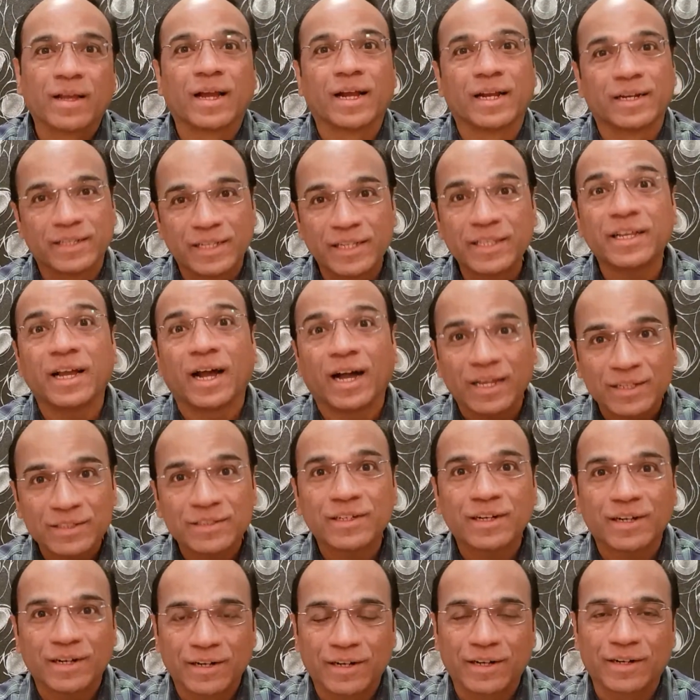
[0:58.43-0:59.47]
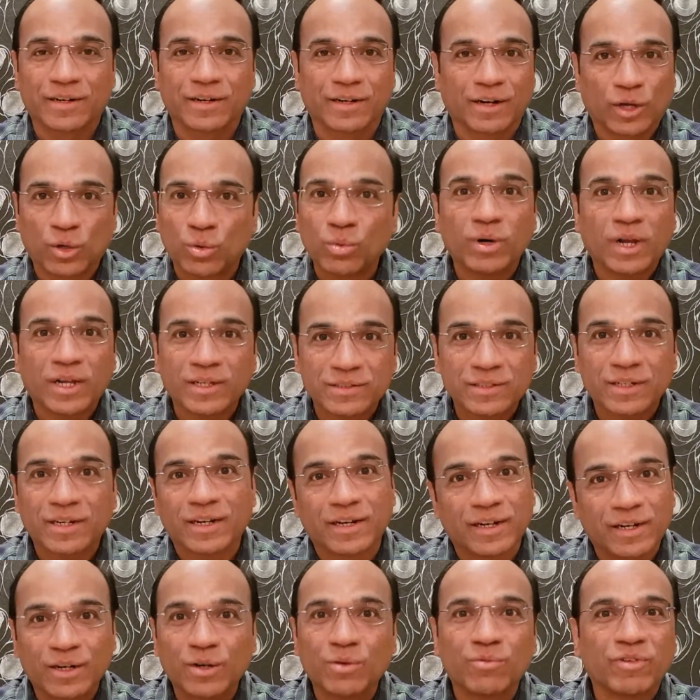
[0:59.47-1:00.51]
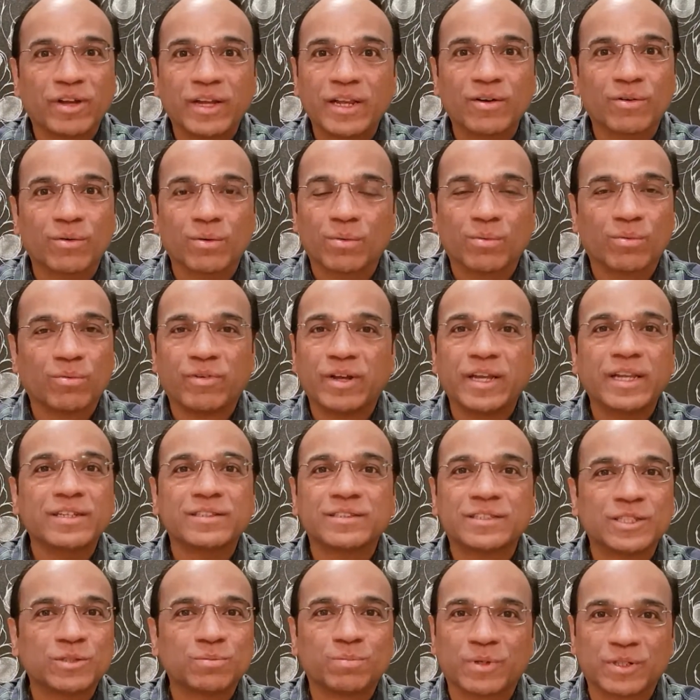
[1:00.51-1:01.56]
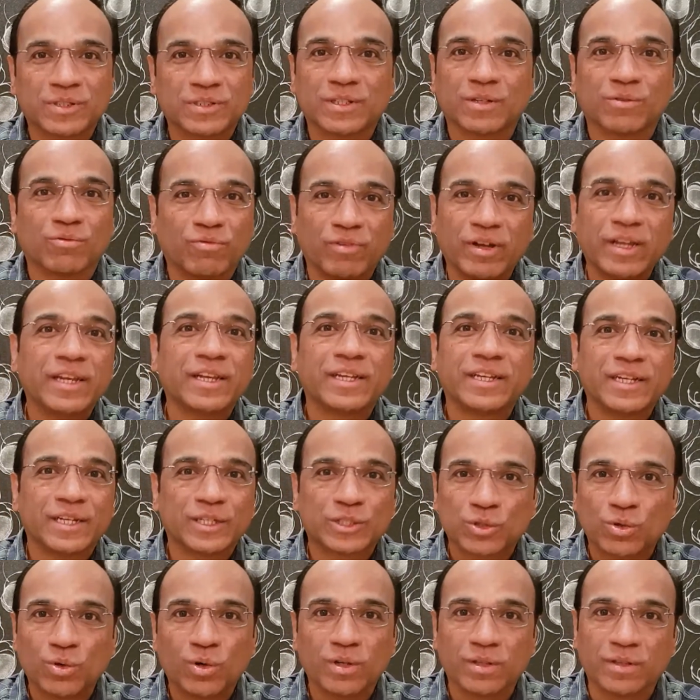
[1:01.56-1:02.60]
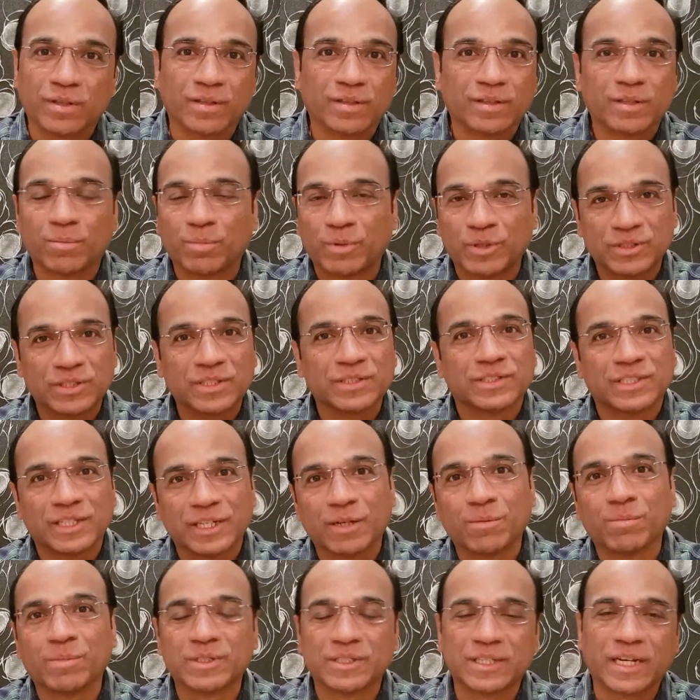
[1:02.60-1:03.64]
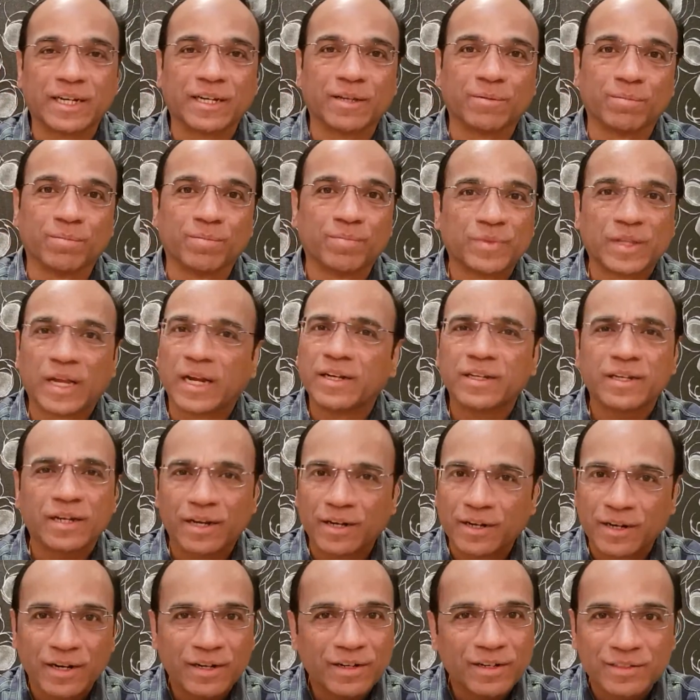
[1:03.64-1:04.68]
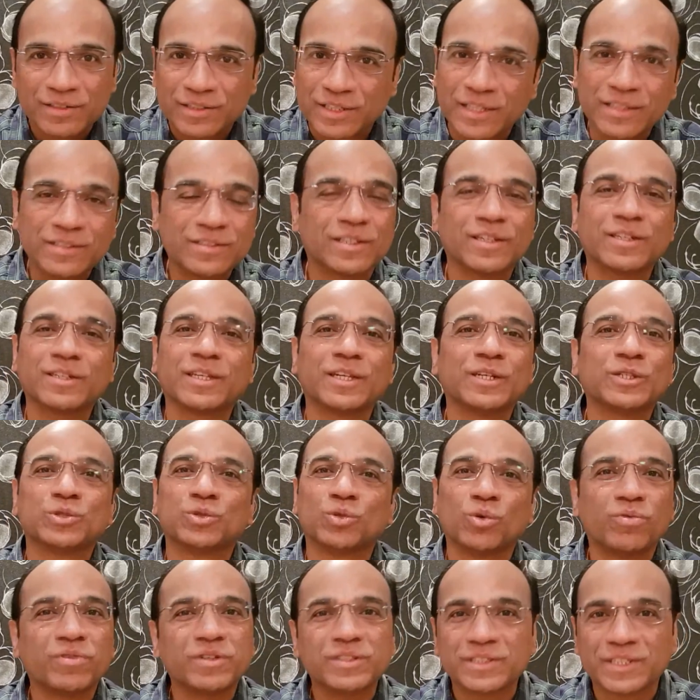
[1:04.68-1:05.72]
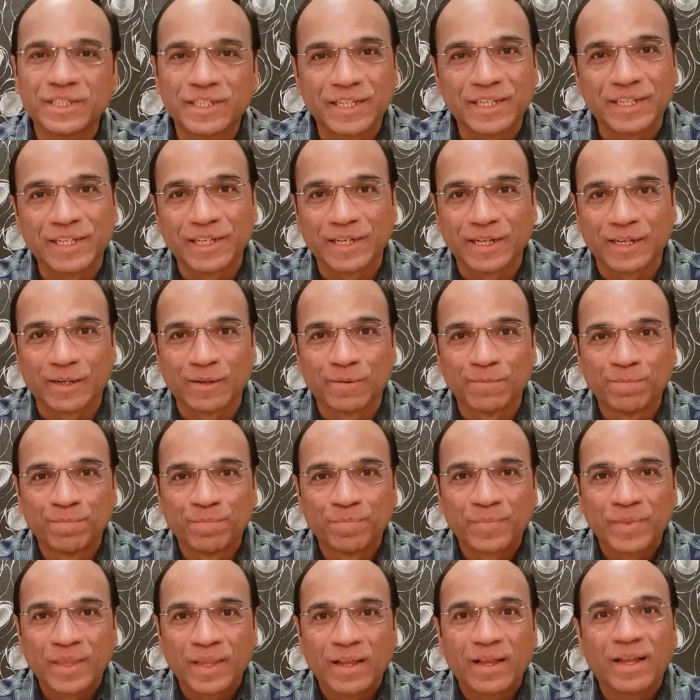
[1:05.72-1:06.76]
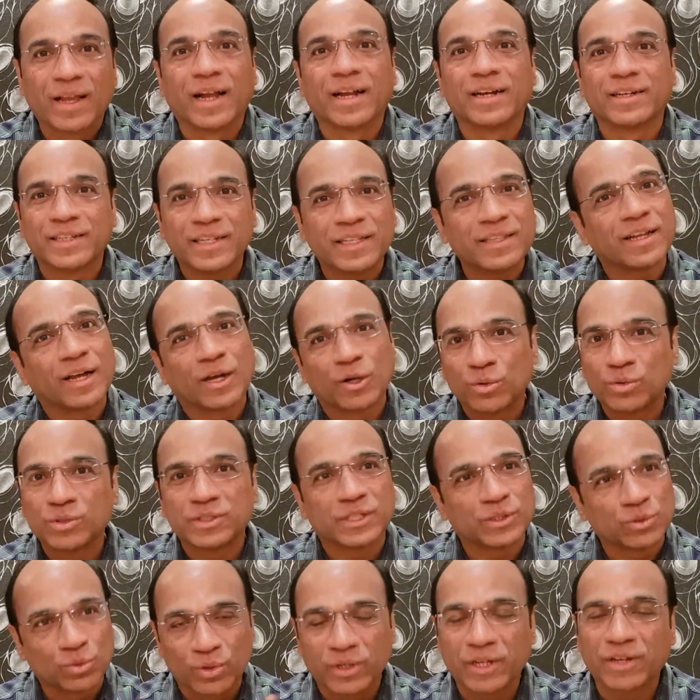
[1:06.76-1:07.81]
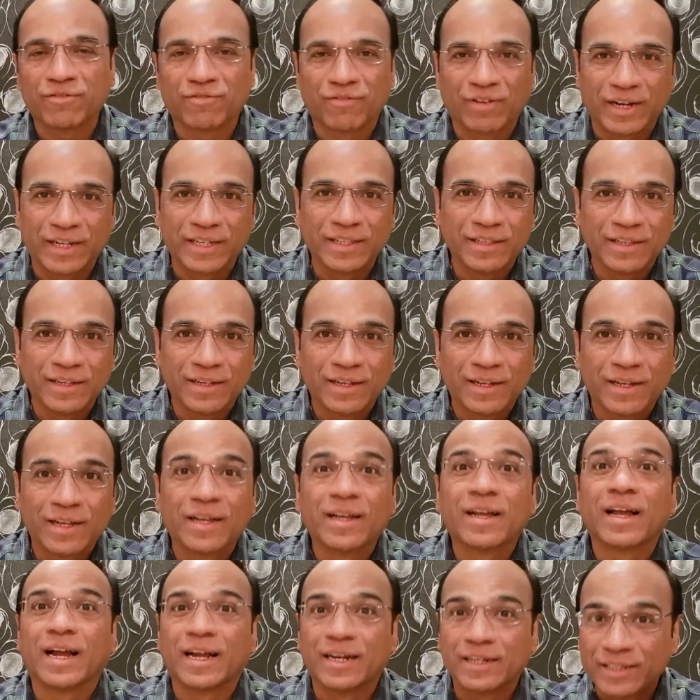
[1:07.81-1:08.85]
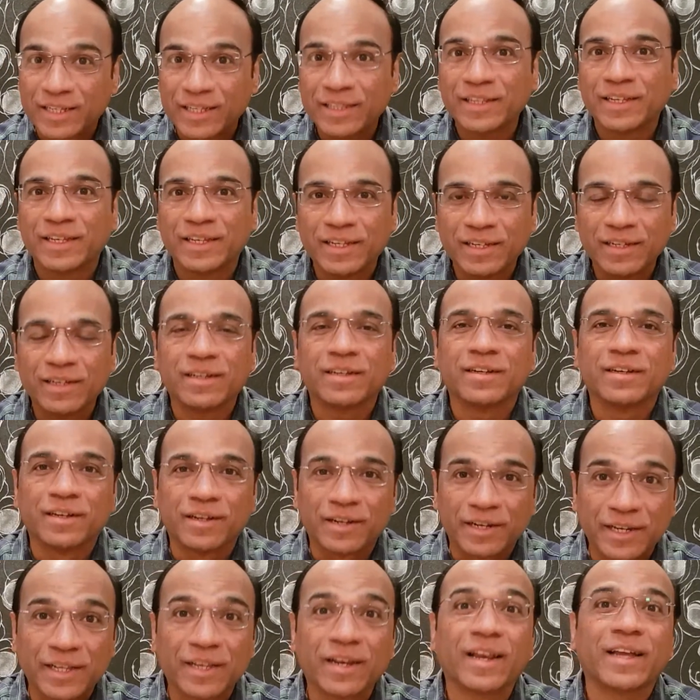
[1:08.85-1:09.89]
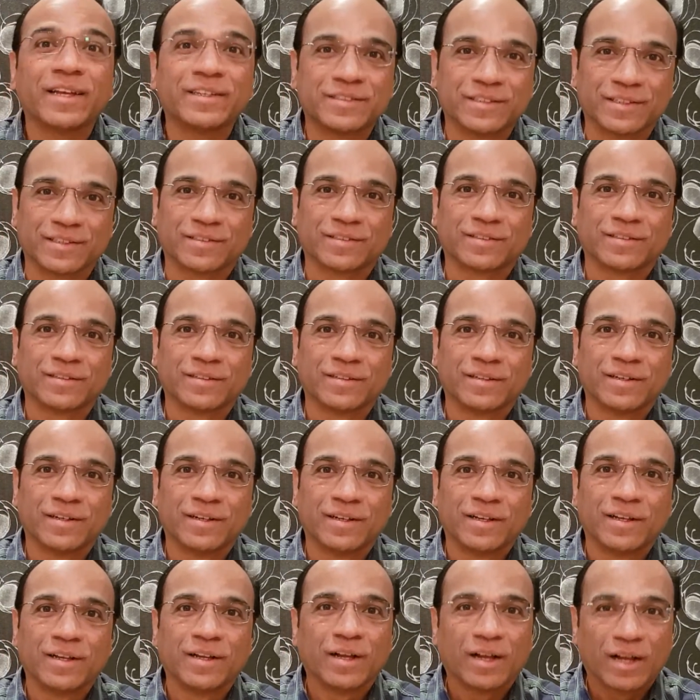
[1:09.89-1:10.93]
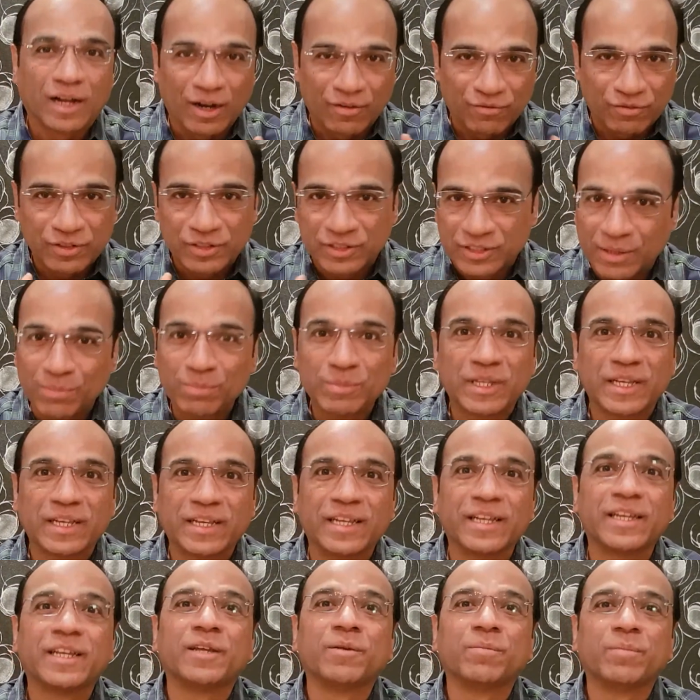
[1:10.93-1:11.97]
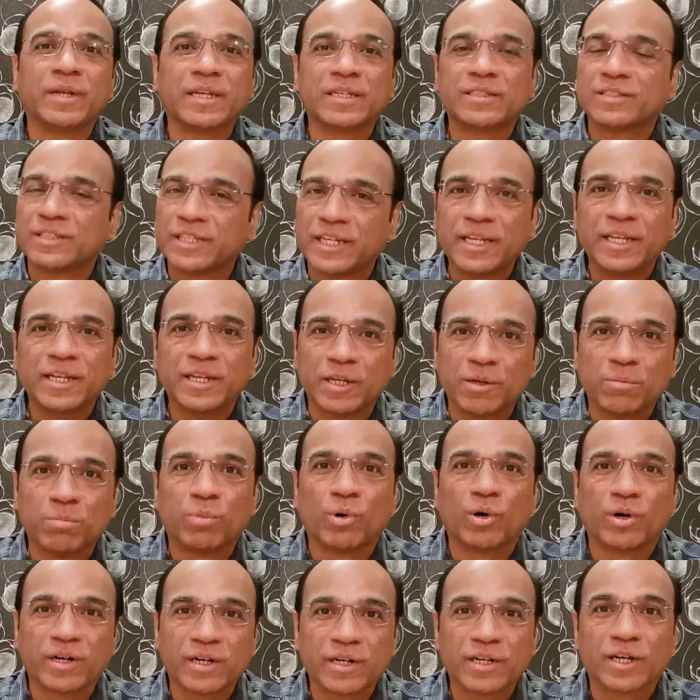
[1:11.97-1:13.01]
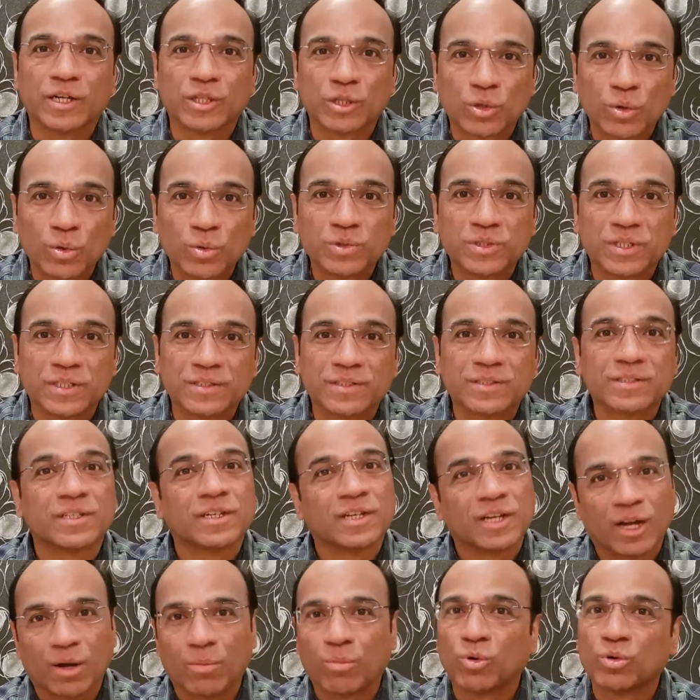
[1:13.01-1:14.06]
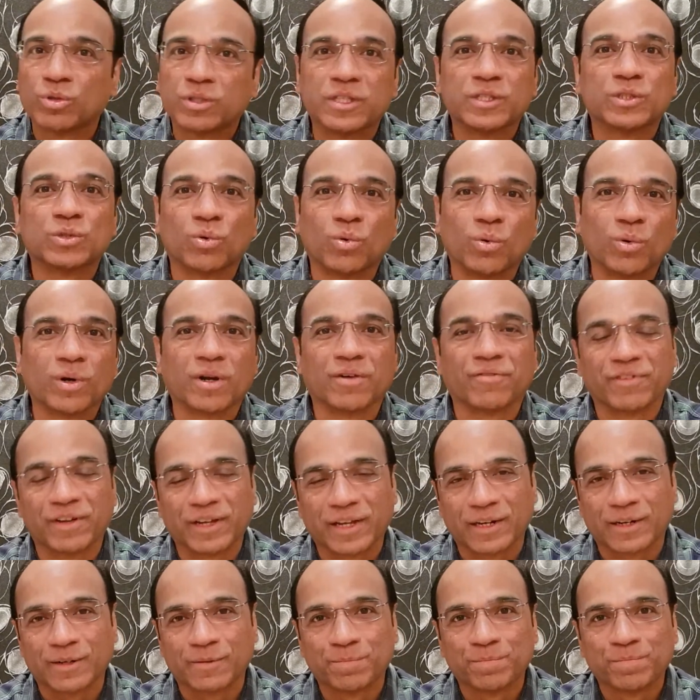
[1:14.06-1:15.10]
And then he asks the conductor, Arun asks the conductor, where is this person, where he has gone, the person sitting beside him. And the conductor says, "Sir, there is no one sitting here." And then Arun says, "Okay, fine." And then he realizes, after some thinking, he makes 3 important conclusions about this whole affair.